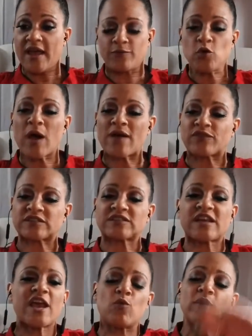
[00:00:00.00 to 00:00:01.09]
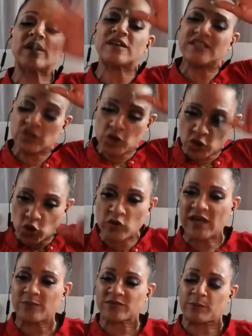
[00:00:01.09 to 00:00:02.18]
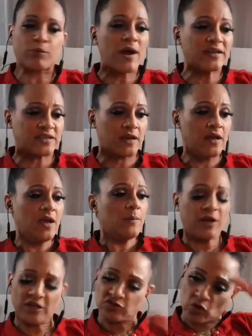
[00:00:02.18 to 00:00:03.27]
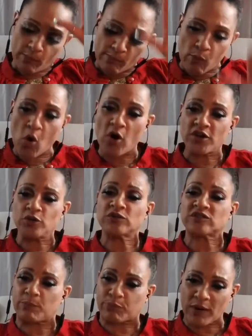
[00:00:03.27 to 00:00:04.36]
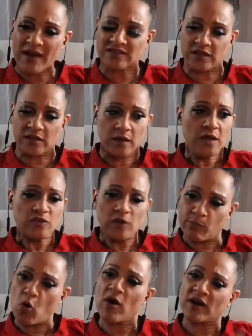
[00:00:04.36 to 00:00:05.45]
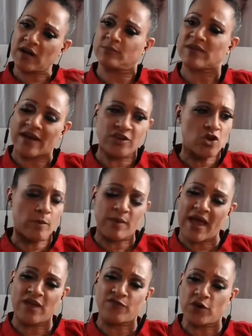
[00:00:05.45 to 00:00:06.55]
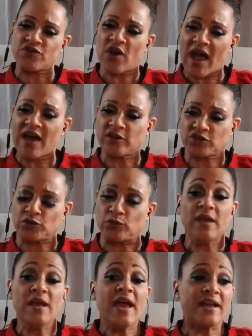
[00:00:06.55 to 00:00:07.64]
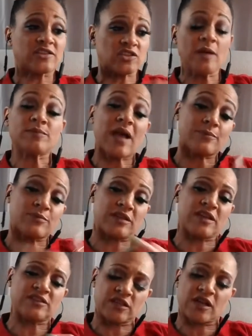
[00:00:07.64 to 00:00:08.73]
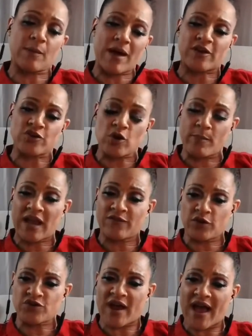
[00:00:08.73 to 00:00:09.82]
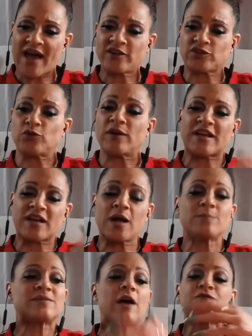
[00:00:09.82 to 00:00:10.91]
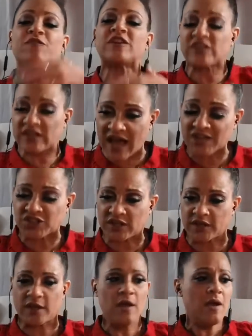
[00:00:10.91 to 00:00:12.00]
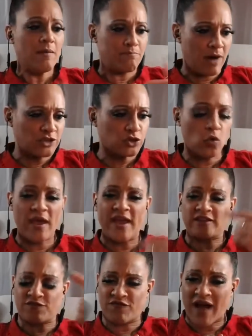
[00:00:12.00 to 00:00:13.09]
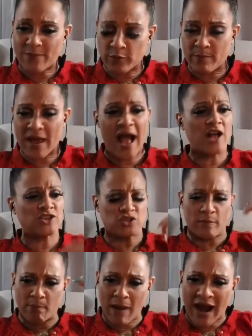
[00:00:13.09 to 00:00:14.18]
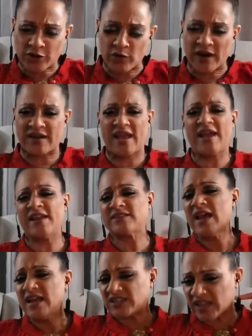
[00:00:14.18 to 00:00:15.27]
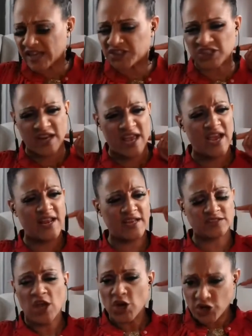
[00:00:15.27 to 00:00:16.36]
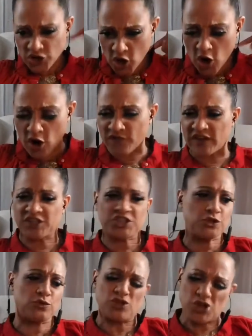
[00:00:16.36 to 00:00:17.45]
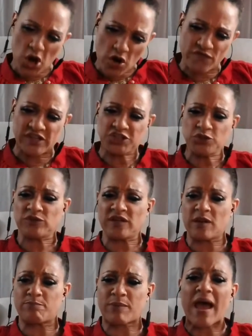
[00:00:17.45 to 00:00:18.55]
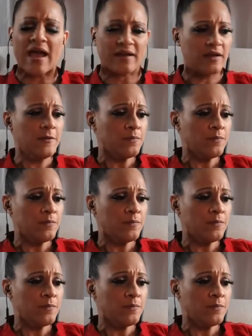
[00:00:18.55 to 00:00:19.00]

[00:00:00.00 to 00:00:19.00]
And you have to say what it is that you keep suppressing, because the more you suppress it, the more it comes out in your behavior and your attitude. And sometimes it doesn't come out in your behavior and your attitude. It comes out physiologically. Muscle aches, fibromyalgia, migraine headaches, tension headaches, nerve issues in the back.